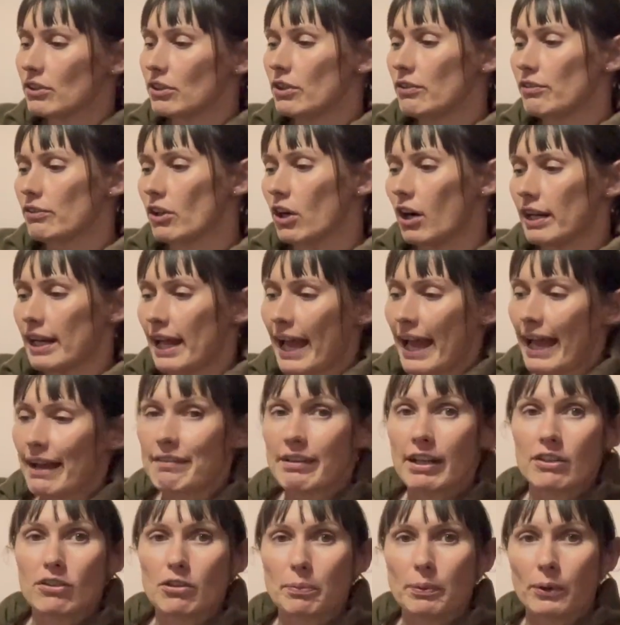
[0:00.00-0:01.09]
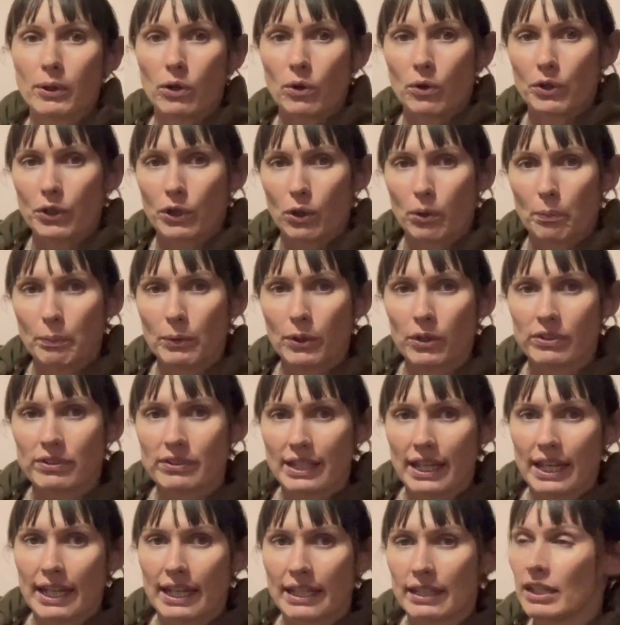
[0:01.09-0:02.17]
you've got an area to put all your books
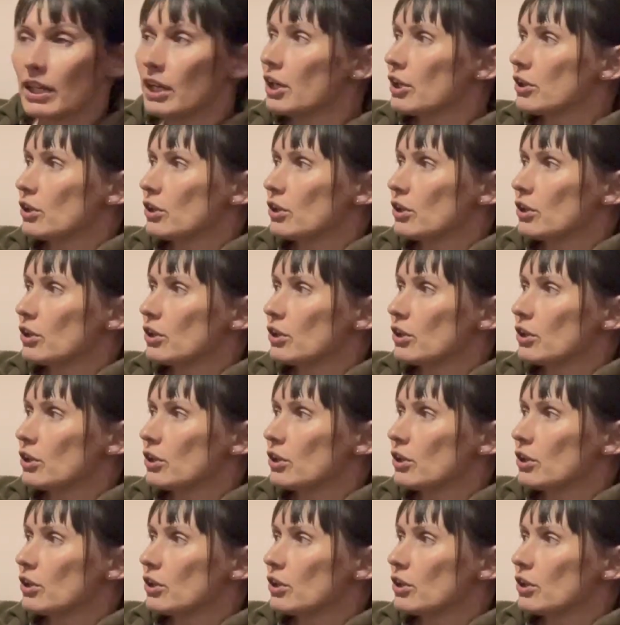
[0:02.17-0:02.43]
in,